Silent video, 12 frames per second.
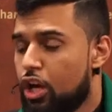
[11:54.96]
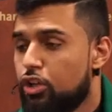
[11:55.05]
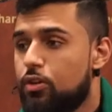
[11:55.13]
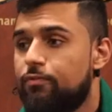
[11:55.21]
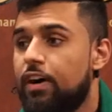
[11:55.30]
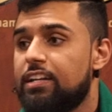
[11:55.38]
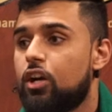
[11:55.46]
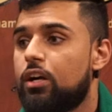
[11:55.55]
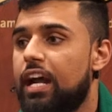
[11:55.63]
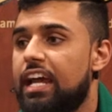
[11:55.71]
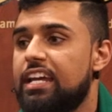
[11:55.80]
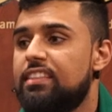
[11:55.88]
You find
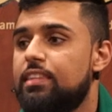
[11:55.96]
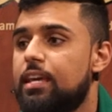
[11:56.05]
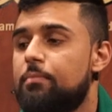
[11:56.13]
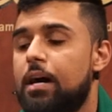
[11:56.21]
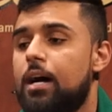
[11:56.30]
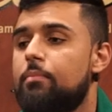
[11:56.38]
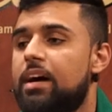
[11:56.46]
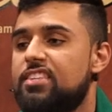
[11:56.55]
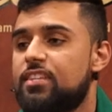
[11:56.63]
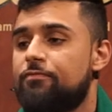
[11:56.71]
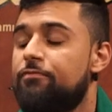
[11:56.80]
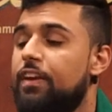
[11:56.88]
our eighth Imam
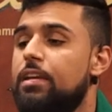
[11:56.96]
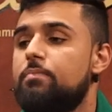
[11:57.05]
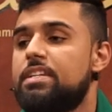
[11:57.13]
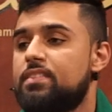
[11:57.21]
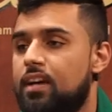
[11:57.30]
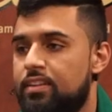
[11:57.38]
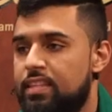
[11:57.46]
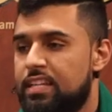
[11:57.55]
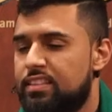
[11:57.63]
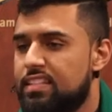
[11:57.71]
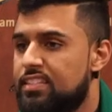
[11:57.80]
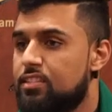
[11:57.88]
has a famous
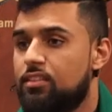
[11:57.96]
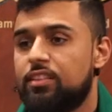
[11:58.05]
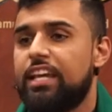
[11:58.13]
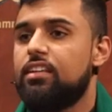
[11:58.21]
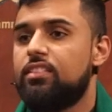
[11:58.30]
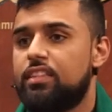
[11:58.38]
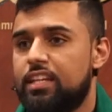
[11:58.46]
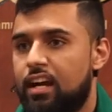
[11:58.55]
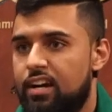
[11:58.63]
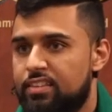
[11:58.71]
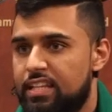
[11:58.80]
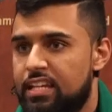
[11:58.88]
hadith. It's a lengthy
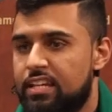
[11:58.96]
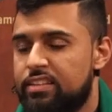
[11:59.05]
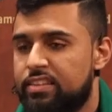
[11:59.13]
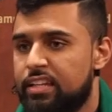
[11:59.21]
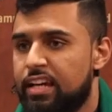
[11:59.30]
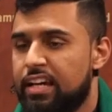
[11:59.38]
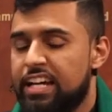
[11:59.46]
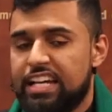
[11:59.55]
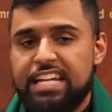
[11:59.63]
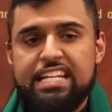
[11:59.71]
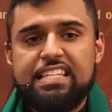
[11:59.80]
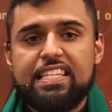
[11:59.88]
hadith
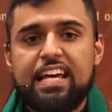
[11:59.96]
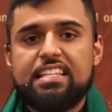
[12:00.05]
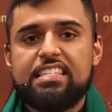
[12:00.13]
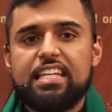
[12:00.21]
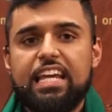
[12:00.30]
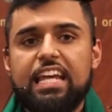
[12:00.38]
he says,